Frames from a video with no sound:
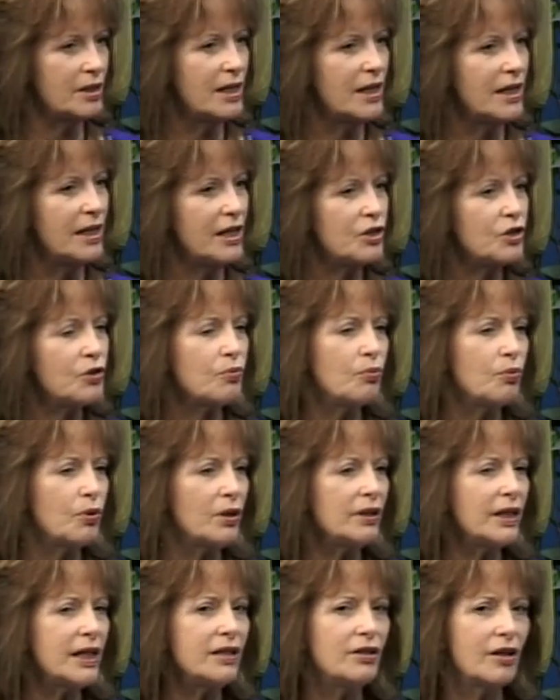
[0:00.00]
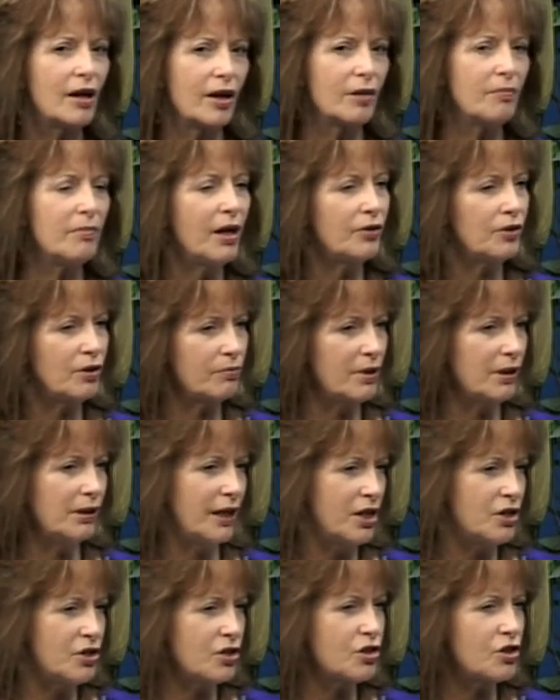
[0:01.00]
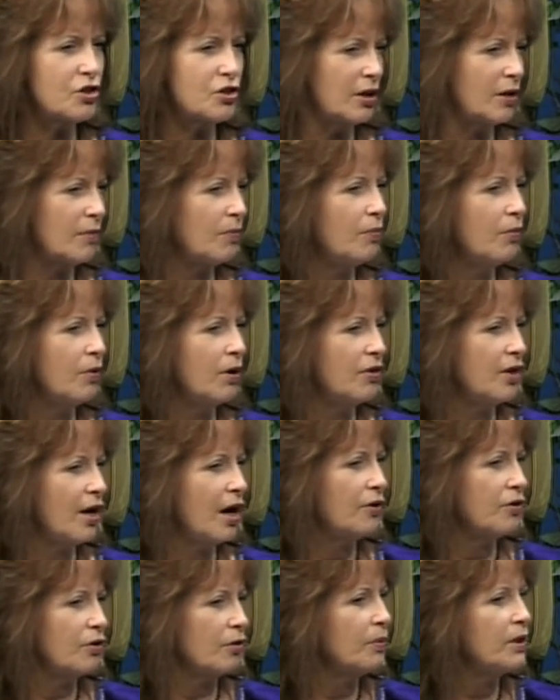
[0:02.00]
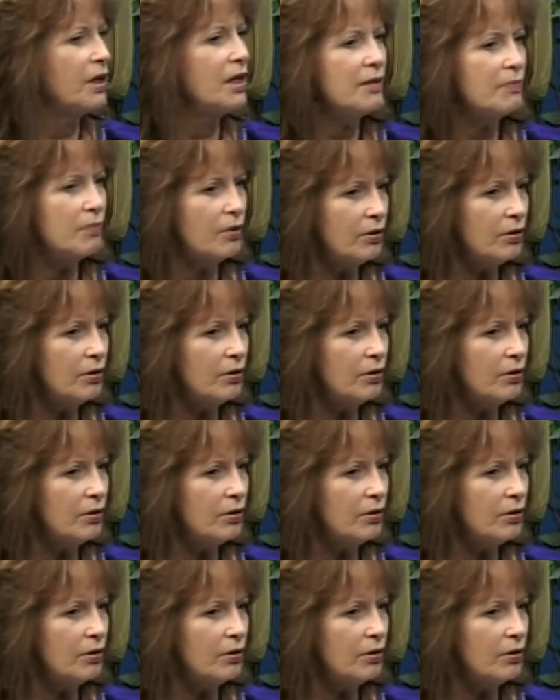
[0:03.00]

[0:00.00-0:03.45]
it's really not about the relationship with other people.